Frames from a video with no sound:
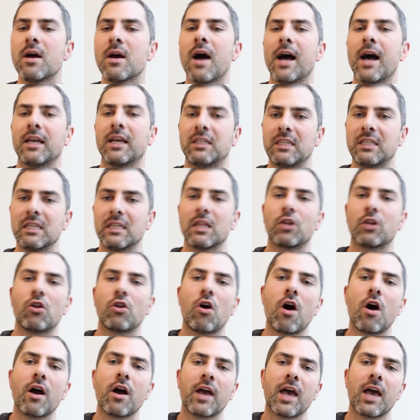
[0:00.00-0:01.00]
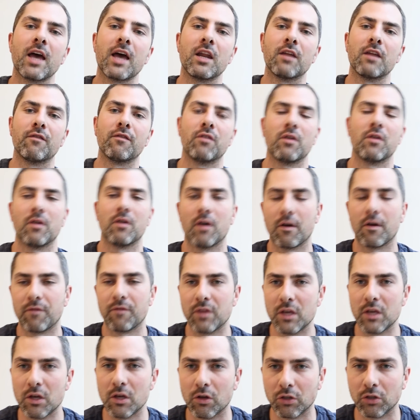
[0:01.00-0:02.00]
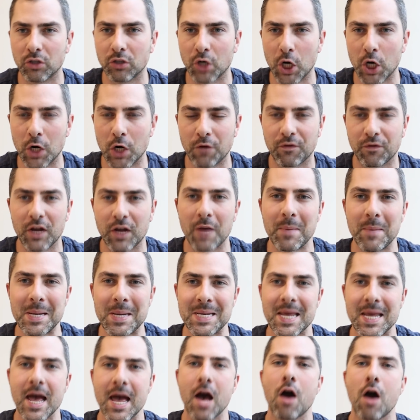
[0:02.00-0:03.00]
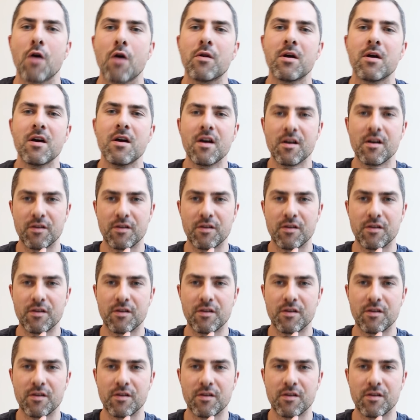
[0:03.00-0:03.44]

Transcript: I see the long end of the yield curve coming down.